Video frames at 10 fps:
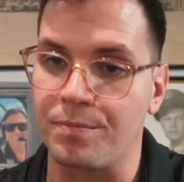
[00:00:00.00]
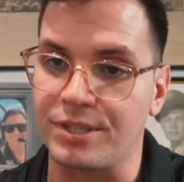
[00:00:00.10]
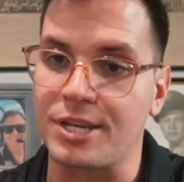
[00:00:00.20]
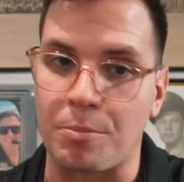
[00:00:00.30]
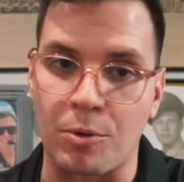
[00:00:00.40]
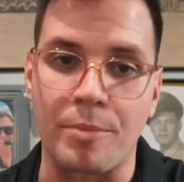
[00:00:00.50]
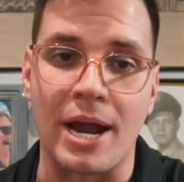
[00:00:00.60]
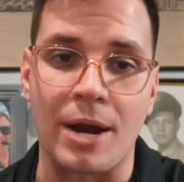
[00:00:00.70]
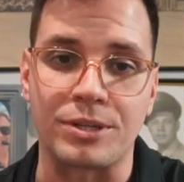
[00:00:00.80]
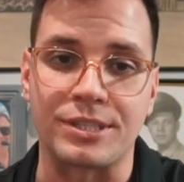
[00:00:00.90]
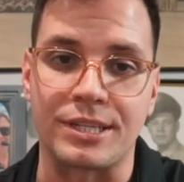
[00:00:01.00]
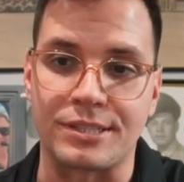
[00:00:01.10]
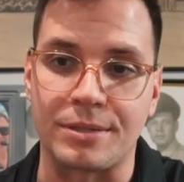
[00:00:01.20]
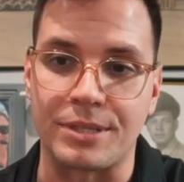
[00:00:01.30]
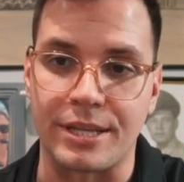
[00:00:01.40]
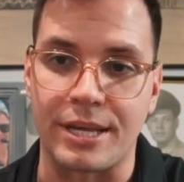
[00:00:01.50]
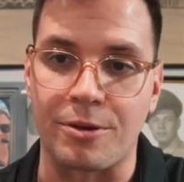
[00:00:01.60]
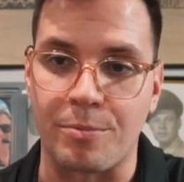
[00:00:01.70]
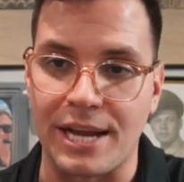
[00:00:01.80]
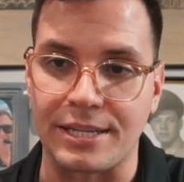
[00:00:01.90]
separate power system to the
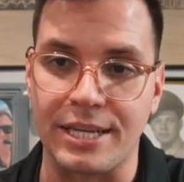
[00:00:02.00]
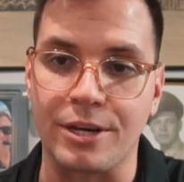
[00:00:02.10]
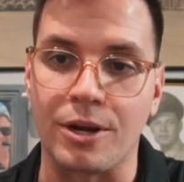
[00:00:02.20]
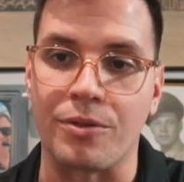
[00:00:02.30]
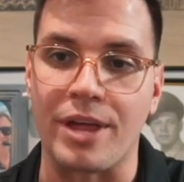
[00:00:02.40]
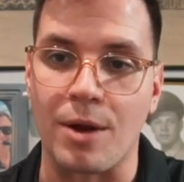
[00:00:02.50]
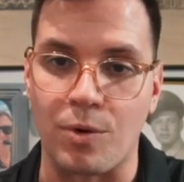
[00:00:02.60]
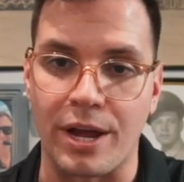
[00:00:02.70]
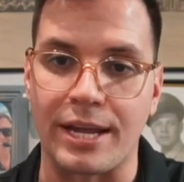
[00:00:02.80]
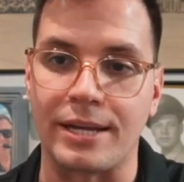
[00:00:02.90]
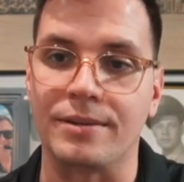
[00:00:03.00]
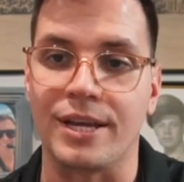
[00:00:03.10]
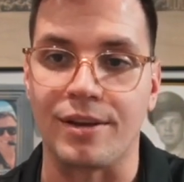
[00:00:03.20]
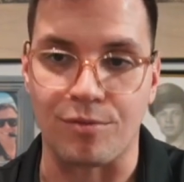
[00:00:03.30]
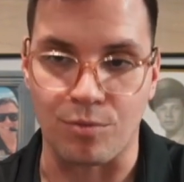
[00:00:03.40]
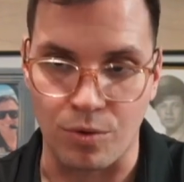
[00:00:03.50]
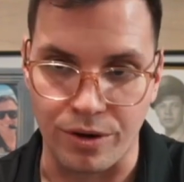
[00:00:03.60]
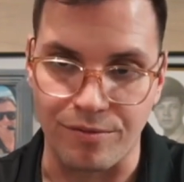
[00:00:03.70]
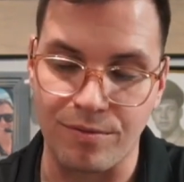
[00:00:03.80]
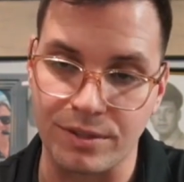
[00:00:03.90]
other magneto? That way, if
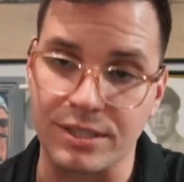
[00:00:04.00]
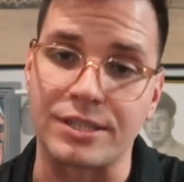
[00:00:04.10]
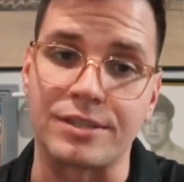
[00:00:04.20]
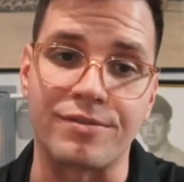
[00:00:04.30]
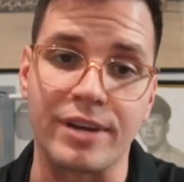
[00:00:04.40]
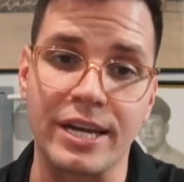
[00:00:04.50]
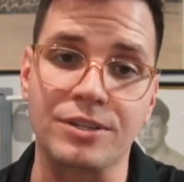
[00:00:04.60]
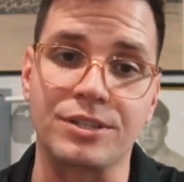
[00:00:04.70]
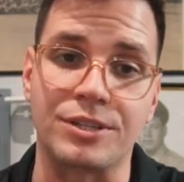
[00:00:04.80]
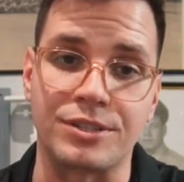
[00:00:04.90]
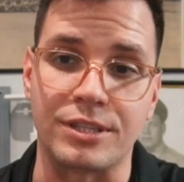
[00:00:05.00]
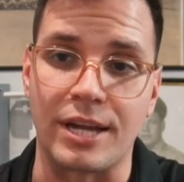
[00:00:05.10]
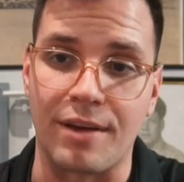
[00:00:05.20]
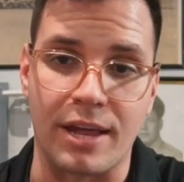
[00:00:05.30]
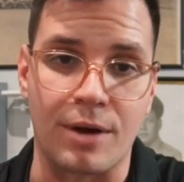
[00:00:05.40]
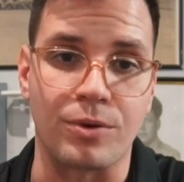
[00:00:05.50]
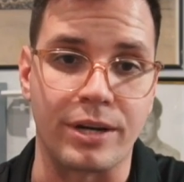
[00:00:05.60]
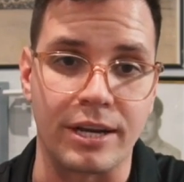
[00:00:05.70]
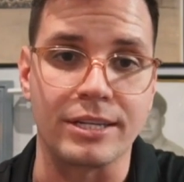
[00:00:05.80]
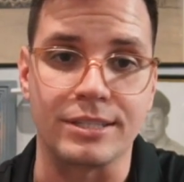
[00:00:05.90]
one system fails, you still have that
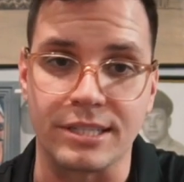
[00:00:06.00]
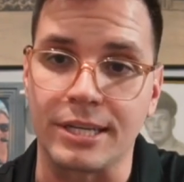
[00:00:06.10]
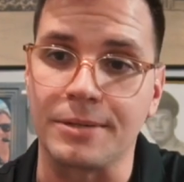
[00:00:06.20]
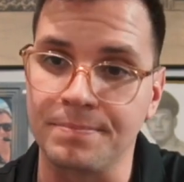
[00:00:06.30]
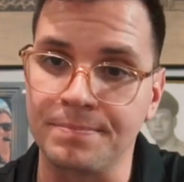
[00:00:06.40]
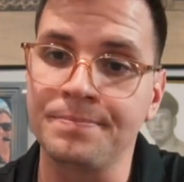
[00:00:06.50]
redundancy.